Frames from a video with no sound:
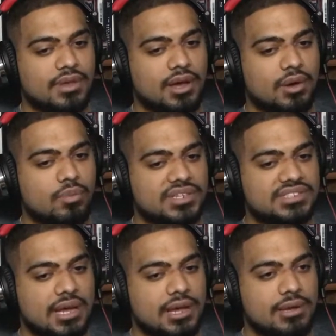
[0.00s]
one
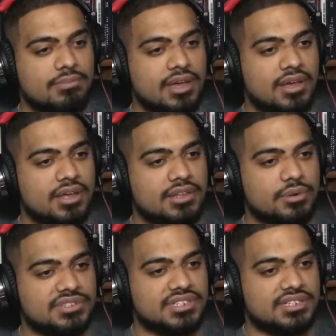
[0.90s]
time there
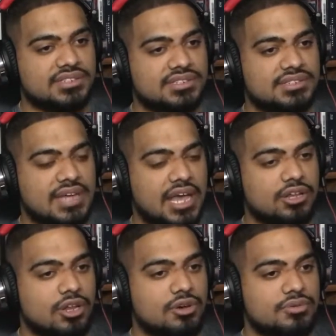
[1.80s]
was a
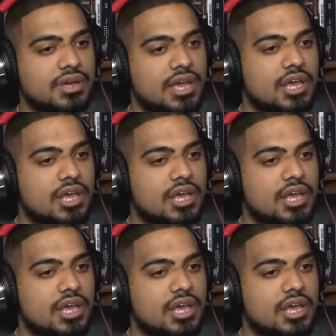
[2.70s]
cyclone.